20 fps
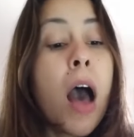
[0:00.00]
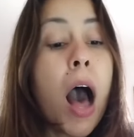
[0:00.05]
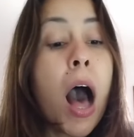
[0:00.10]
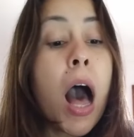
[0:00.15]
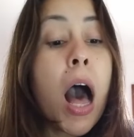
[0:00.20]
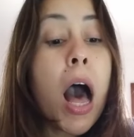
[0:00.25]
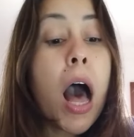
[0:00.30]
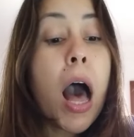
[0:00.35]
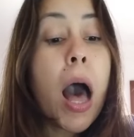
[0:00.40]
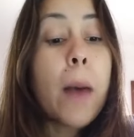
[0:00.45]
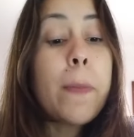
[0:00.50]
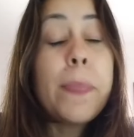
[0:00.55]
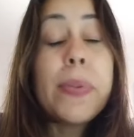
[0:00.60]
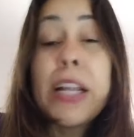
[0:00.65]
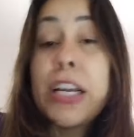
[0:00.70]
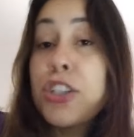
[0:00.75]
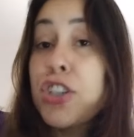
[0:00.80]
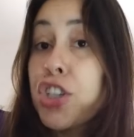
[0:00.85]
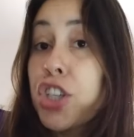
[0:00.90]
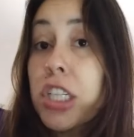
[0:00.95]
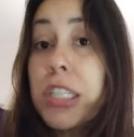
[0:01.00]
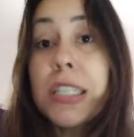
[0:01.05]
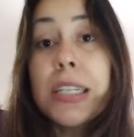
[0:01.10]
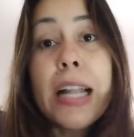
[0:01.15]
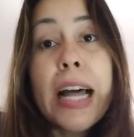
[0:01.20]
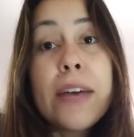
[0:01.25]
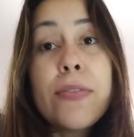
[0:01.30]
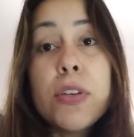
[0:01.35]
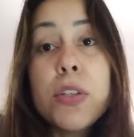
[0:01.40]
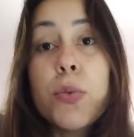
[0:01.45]
Uh, blood sugar
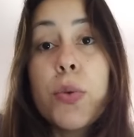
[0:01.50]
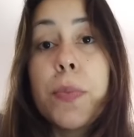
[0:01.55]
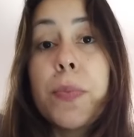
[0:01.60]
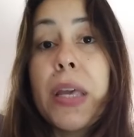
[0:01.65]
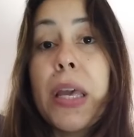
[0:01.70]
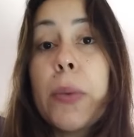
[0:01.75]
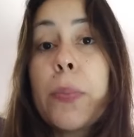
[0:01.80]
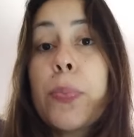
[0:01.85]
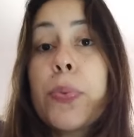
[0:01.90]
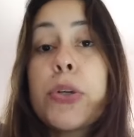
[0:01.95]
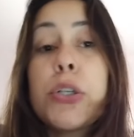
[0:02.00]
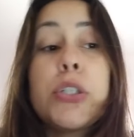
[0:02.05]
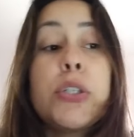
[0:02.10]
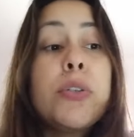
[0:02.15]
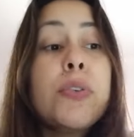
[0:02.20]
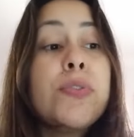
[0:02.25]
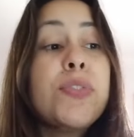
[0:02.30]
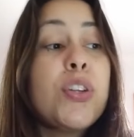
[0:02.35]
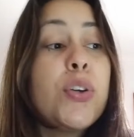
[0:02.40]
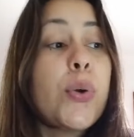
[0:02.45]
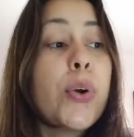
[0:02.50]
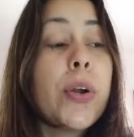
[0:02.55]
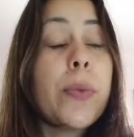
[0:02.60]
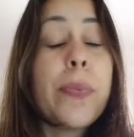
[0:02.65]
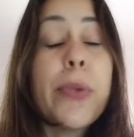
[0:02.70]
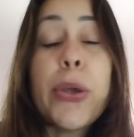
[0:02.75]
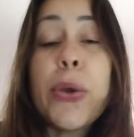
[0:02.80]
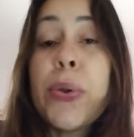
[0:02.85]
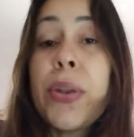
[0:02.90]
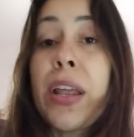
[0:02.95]
levels will be improved, your
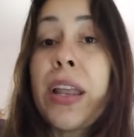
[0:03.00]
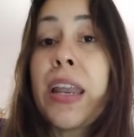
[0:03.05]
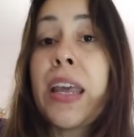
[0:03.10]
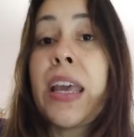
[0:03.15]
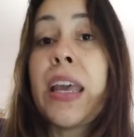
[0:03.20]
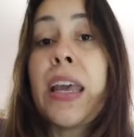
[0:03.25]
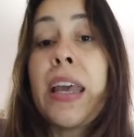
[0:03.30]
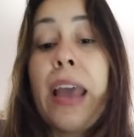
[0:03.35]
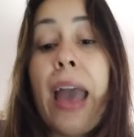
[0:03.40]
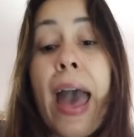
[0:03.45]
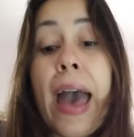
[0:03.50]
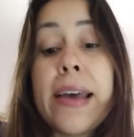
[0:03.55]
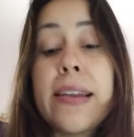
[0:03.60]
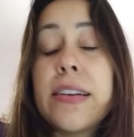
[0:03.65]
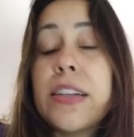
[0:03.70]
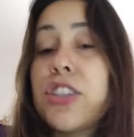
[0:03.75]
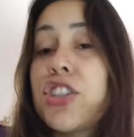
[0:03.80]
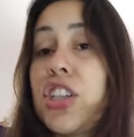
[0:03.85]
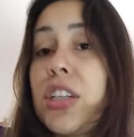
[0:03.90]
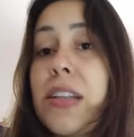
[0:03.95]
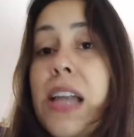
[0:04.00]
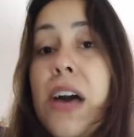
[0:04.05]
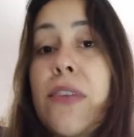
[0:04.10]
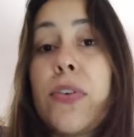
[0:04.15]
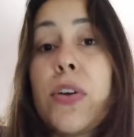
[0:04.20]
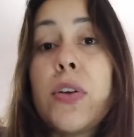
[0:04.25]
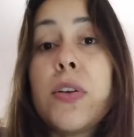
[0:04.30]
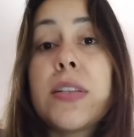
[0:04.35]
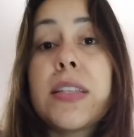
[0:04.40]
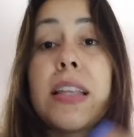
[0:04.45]
immunity, energy
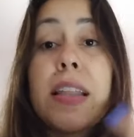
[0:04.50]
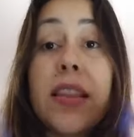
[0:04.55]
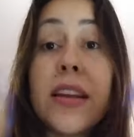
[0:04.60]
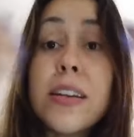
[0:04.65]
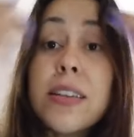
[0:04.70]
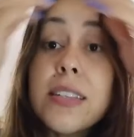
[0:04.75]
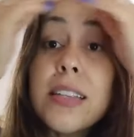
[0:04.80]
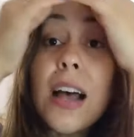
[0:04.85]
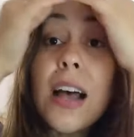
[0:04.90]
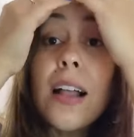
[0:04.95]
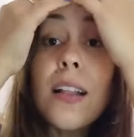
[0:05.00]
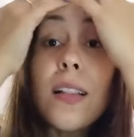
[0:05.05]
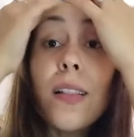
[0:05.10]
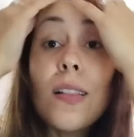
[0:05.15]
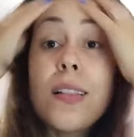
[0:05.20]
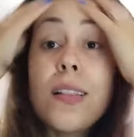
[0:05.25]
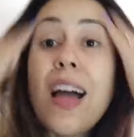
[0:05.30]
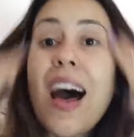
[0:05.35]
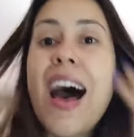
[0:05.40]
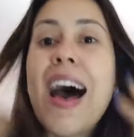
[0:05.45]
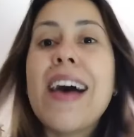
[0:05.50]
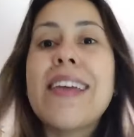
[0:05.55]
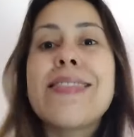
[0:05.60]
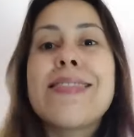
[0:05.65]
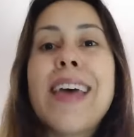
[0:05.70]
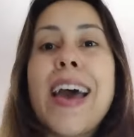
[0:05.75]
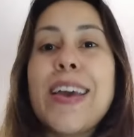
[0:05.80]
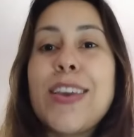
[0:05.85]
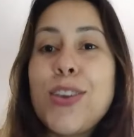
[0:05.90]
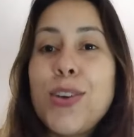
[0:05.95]
levels. There's a
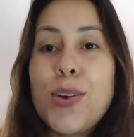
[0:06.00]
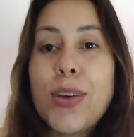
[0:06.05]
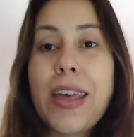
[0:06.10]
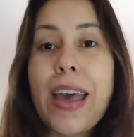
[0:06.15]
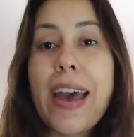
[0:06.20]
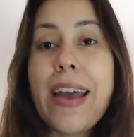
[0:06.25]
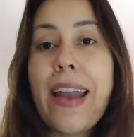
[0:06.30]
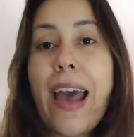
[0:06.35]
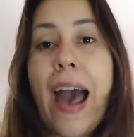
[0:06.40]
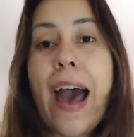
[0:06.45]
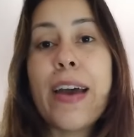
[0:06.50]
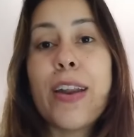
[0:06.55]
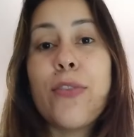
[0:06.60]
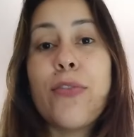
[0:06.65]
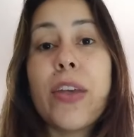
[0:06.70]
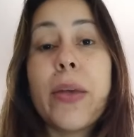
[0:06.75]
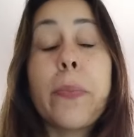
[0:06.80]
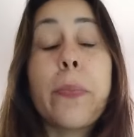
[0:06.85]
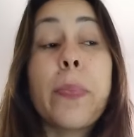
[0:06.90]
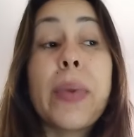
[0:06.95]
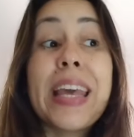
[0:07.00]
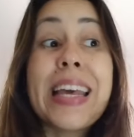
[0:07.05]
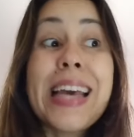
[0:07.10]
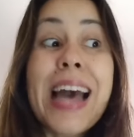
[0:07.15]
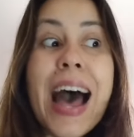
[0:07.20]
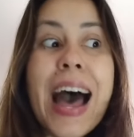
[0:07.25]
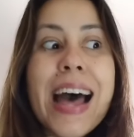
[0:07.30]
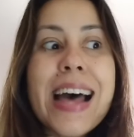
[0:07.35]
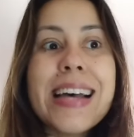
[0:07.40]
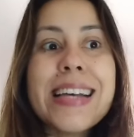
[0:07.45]
lot that you get out of it
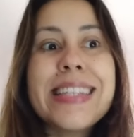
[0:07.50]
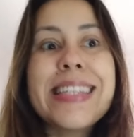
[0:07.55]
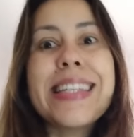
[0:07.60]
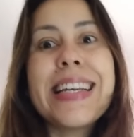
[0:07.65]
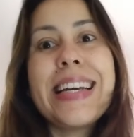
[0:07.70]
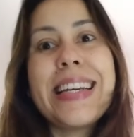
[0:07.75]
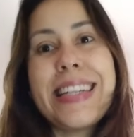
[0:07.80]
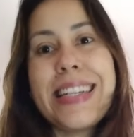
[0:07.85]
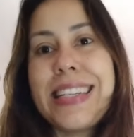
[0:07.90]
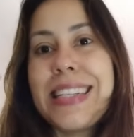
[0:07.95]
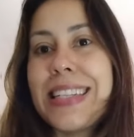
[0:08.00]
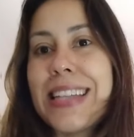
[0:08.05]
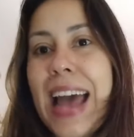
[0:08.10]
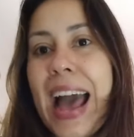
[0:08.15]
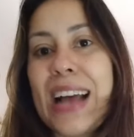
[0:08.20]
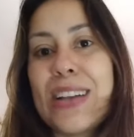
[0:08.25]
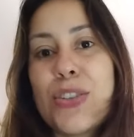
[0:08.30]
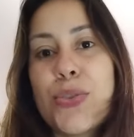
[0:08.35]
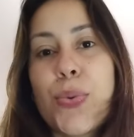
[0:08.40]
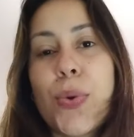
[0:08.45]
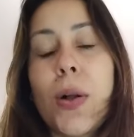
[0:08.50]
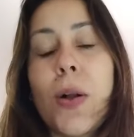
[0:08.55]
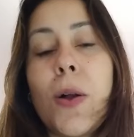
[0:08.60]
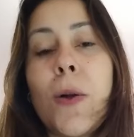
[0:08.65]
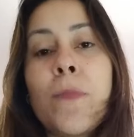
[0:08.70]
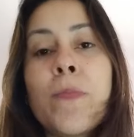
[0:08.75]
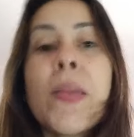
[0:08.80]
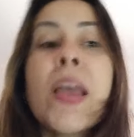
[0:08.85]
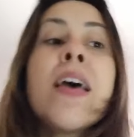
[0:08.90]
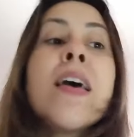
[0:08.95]
because it is
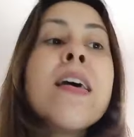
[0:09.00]
natural.